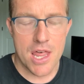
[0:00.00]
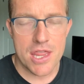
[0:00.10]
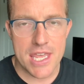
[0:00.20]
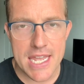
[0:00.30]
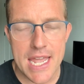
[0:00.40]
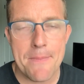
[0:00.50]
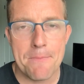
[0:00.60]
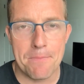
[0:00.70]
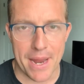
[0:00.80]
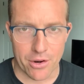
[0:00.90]
the
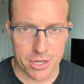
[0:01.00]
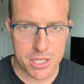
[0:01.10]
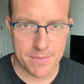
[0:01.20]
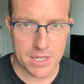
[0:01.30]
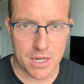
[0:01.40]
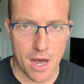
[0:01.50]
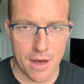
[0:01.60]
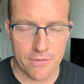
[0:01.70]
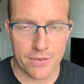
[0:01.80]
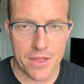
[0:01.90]
embarrassment
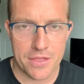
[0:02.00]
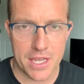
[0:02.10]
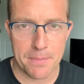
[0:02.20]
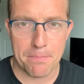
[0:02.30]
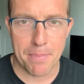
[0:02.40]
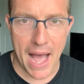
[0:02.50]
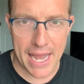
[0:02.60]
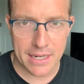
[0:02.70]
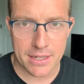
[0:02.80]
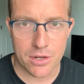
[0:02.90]
of the
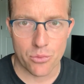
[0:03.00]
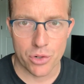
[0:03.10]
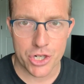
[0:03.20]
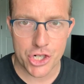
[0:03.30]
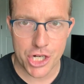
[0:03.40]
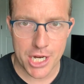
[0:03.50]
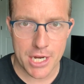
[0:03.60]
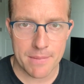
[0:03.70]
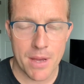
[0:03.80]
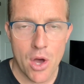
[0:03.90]
Biden regime,